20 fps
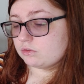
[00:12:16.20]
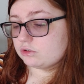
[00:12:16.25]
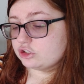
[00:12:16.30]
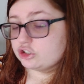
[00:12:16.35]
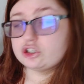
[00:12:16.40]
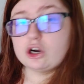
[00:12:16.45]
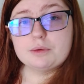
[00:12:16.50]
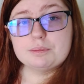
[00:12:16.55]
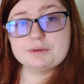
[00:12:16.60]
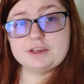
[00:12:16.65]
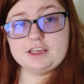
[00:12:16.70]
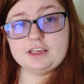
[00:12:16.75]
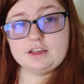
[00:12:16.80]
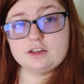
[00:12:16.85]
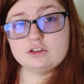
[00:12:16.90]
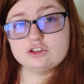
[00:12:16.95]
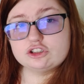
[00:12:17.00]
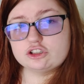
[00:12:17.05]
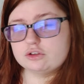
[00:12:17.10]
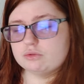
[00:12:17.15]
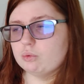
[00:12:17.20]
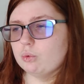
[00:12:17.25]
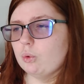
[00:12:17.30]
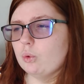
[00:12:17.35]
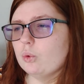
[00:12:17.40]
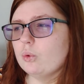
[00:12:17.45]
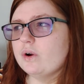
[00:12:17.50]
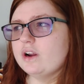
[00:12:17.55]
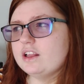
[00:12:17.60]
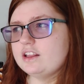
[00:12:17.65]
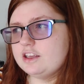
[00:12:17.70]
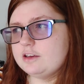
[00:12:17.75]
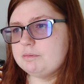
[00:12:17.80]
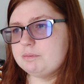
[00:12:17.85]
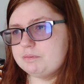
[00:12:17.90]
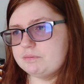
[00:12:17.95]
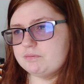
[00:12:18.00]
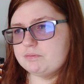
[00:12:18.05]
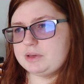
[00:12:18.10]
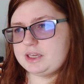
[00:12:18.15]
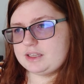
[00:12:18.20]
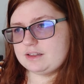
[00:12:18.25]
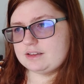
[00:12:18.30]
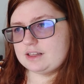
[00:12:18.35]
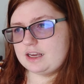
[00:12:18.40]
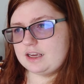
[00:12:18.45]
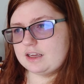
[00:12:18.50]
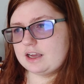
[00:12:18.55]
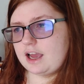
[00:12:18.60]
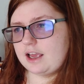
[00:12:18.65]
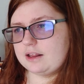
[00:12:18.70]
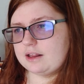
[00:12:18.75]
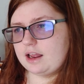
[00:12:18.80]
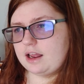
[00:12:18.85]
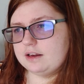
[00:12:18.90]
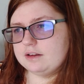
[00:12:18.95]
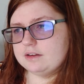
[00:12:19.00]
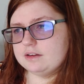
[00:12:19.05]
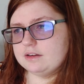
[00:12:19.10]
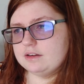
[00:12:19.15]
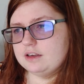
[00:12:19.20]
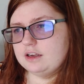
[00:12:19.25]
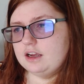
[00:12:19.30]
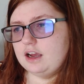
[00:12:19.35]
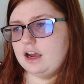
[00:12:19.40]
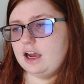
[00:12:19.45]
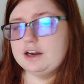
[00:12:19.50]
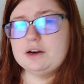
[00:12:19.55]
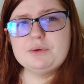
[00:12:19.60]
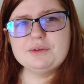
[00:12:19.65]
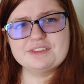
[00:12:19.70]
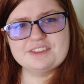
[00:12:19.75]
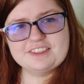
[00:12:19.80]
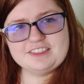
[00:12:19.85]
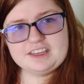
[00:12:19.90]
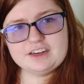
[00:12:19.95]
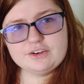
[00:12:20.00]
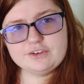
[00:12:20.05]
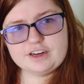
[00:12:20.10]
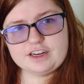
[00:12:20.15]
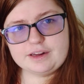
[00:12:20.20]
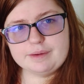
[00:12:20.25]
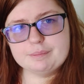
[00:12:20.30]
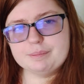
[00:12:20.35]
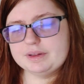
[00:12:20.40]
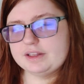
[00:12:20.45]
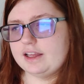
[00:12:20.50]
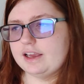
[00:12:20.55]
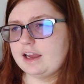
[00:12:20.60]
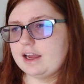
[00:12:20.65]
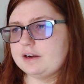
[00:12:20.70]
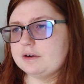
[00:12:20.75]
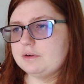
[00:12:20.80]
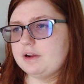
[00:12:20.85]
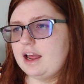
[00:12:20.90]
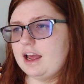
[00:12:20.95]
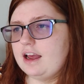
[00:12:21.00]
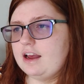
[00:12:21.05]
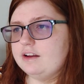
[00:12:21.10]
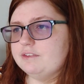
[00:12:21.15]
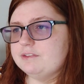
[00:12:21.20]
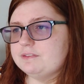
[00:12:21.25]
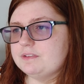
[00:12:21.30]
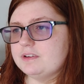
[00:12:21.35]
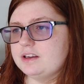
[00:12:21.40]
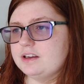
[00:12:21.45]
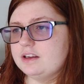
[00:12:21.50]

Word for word: sharp keel should really be like. I, I, I know in theory, but like I don't have,